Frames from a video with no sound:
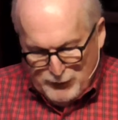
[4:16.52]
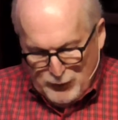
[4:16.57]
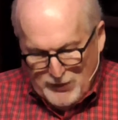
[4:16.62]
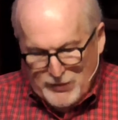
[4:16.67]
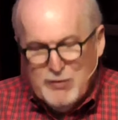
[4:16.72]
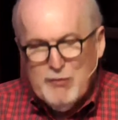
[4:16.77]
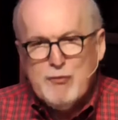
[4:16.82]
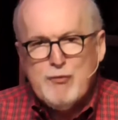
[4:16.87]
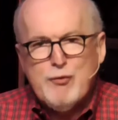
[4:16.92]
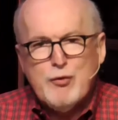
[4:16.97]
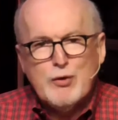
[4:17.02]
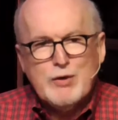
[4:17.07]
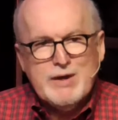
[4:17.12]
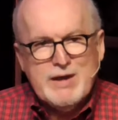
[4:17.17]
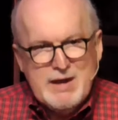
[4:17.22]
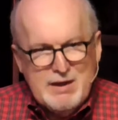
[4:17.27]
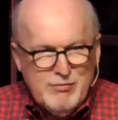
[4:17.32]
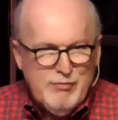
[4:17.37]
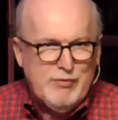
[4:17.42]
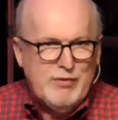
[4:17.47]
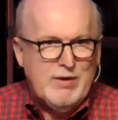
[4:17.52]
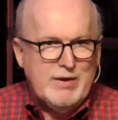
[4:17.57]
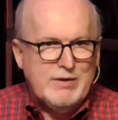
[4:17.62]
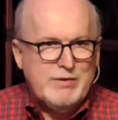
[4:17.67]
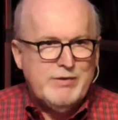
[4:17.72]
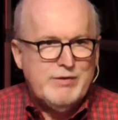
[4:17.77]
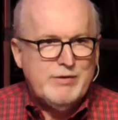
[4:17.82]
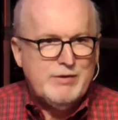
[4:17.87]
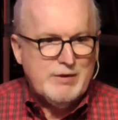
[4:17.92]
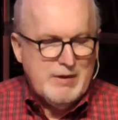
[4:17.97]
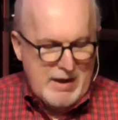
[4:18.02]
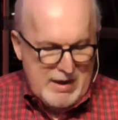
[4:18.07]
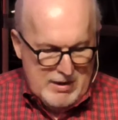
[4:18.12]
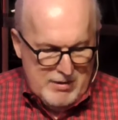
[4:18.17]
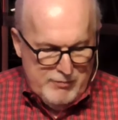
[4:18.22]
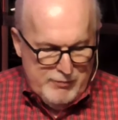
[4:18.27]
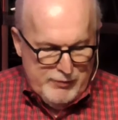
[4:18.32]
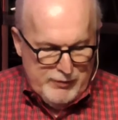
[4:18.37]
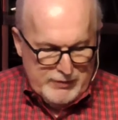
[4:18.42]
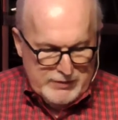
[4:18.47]
for the forgiveness
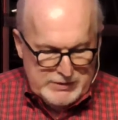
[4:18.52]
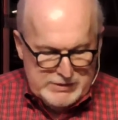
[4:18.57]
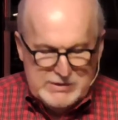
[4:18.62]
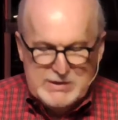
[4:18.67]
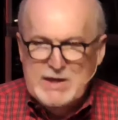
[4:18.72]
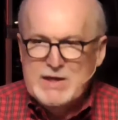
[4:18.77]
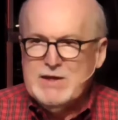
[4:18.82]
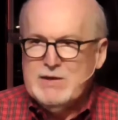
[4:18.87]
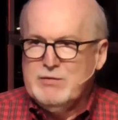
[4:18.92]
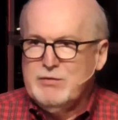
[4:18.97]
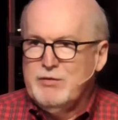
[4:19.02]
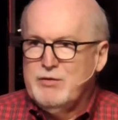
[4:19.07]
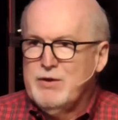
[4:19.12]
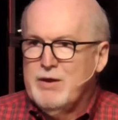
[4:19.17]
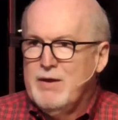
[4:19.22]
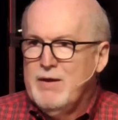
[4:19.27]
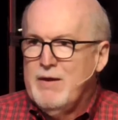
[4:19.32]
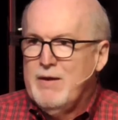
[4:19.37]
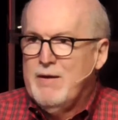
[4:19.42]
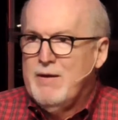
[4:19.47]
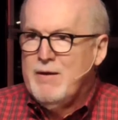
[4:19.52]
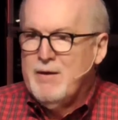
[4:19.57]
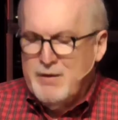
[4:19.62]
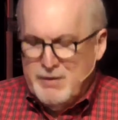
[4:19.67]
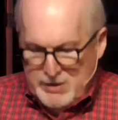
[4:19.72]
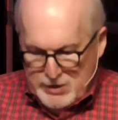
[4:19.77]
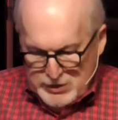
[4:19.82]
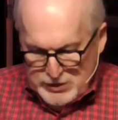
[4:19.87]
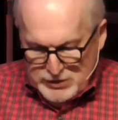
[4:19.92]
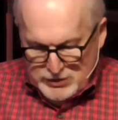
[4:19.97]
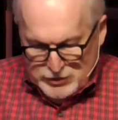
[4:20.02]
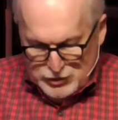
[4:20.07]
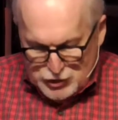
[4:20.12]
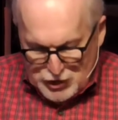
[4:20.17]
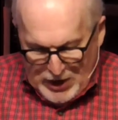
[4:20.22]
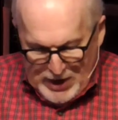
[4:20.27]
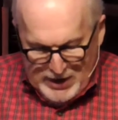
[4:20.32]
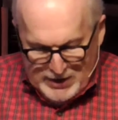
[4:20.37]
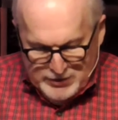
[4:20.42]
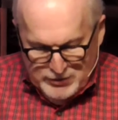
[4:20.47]
of sins.
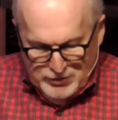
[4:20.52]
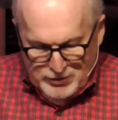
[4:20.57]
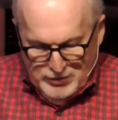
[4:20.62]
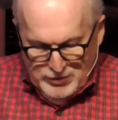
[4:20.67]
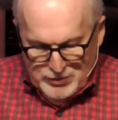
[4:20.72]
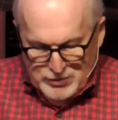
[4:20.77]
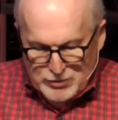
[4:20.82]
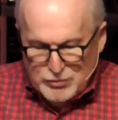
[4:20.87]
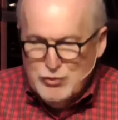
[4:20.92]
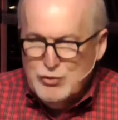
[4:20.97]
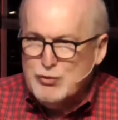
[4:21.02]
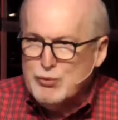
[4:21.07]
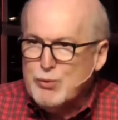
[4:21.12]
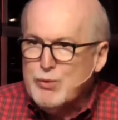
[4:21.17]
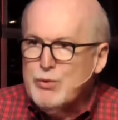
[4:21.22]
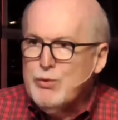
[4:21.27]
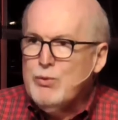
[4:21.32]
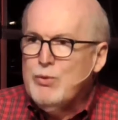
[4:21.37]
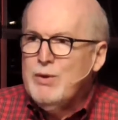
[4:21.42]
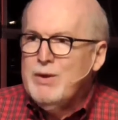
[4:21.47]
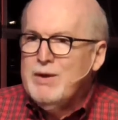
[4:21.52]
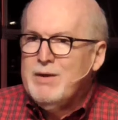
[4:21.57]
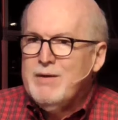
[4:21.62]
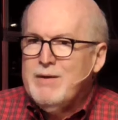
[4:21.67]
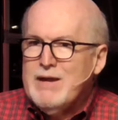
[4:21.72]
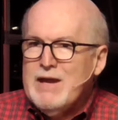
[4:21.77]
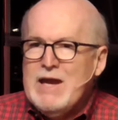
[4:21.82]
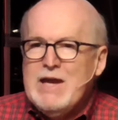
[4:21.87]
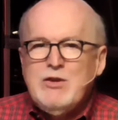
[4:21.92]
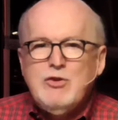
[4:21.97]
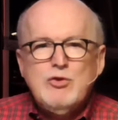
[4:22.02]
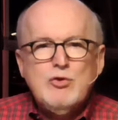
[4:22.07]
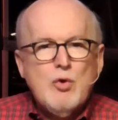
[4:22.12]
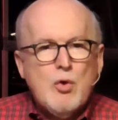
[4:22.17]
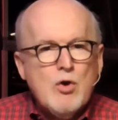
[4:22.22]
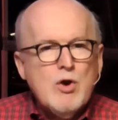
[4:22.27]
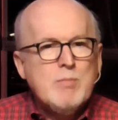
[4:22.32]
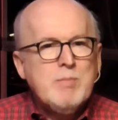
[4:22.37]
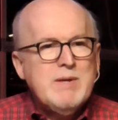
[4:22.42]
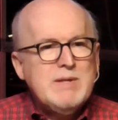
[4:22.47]
John drew
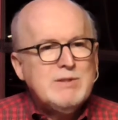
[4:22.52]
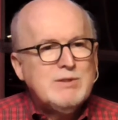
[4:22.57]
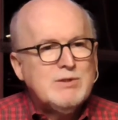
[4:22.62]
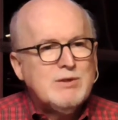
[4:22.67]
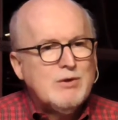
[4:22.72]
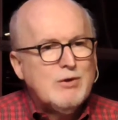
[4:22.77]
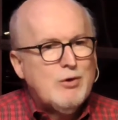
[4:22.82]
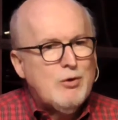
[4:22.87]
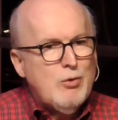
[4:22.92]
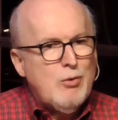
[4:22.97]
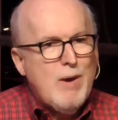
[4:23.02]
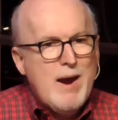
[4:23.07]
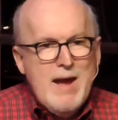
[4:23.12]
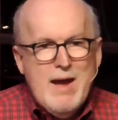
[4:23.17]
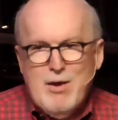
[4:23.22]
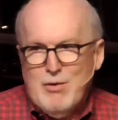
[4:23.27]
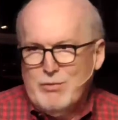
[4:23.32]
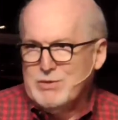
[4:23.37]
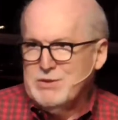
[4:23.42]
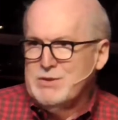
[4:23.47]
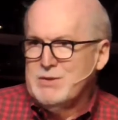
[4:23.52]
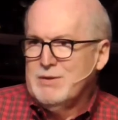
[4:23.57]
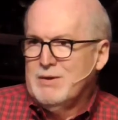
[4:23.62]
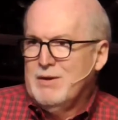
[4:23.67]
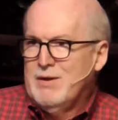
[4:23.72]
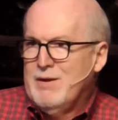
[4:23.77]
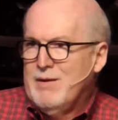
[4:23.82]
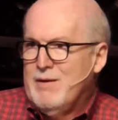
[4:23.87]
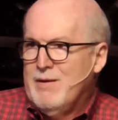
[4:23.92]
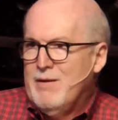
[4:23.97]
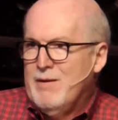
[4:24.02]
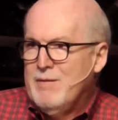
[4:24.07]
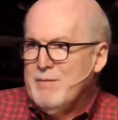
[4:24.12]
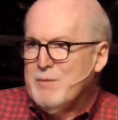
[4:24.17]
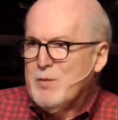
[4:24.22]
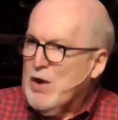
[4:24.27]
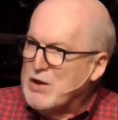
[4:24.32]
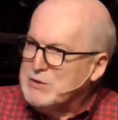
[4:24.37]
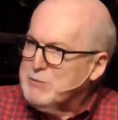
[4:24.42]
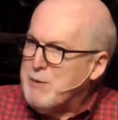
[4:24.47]
enormous crowds
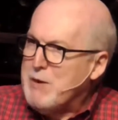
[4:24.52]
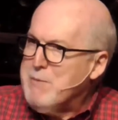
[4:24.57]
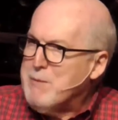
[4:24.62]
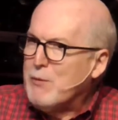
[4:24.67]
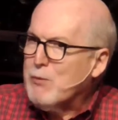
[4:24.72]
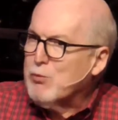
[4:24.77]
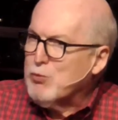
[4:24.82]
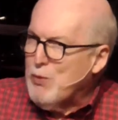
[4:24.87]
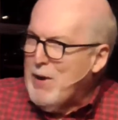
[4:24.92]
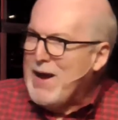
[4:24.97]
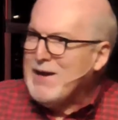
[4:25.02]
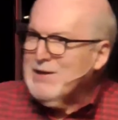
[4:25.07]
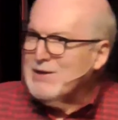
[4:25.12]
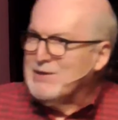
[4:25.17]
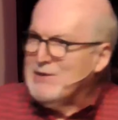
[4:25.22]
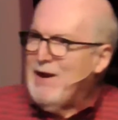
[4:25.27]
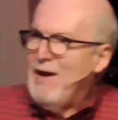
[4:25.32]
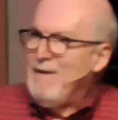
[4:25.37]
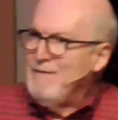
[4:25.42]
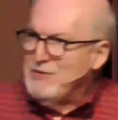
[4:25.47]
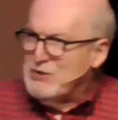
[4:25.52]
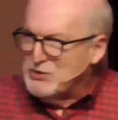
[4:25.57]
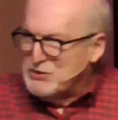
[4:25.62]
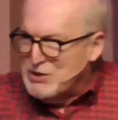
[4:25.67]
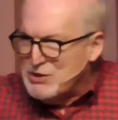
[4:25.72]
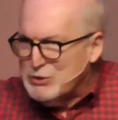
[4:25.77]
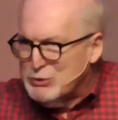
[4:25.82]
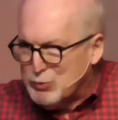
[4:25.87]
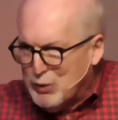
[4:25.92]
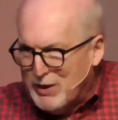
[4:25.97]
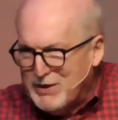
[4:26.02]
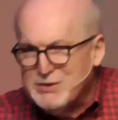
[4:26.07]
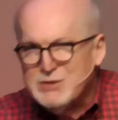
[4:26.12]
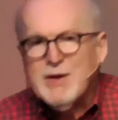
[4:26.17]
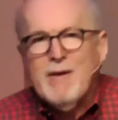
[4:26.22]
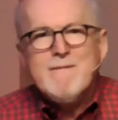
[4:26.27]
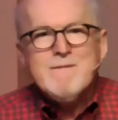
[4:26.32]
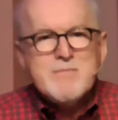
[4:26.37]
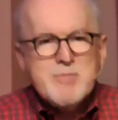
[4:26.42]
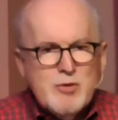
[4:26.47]
because people recognized this
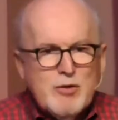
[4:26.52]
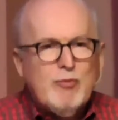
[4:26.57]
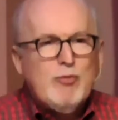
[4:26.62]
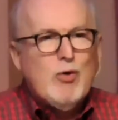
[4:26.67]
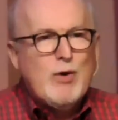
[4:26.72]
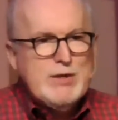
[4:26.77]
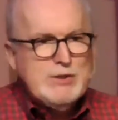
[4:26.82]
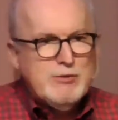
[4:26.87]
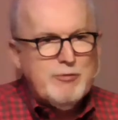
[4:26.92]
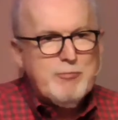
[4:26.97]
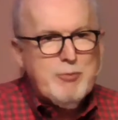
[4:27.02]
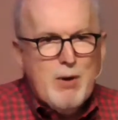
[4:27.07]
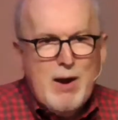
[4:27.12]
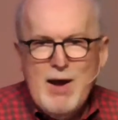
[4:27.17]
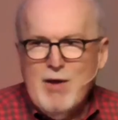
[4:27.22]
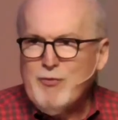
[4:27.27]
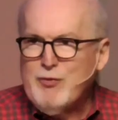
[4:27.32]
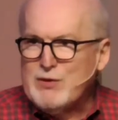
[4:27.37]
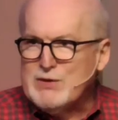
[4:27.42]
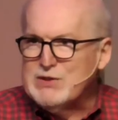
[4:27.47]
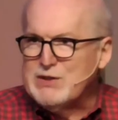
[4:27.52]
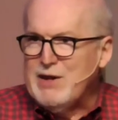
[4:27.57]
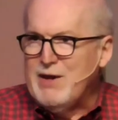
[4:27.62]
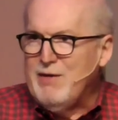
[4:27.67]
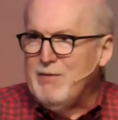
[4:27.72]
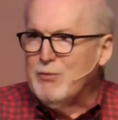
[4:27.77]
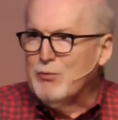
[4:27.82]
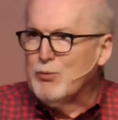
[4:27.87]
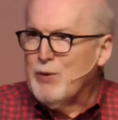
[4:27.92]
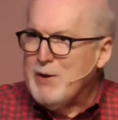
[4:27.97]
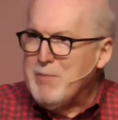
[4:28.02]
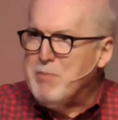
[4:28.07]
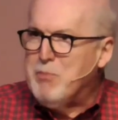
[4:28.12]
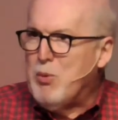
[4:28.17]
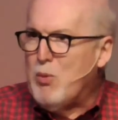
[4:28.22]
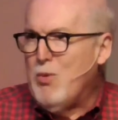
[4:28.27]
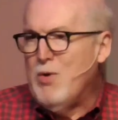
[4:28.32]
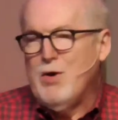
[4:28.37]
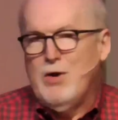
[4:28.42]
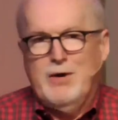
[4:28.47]
was the voice of prophecy
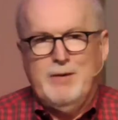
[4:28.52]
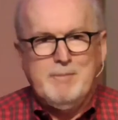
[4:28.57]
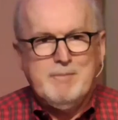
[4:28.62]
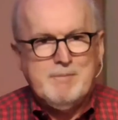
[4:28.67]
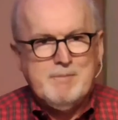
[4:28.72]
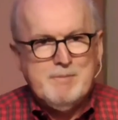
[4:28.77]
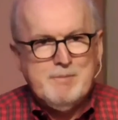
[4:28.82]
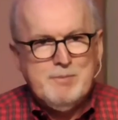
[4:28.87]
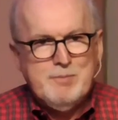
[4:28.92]
reborn.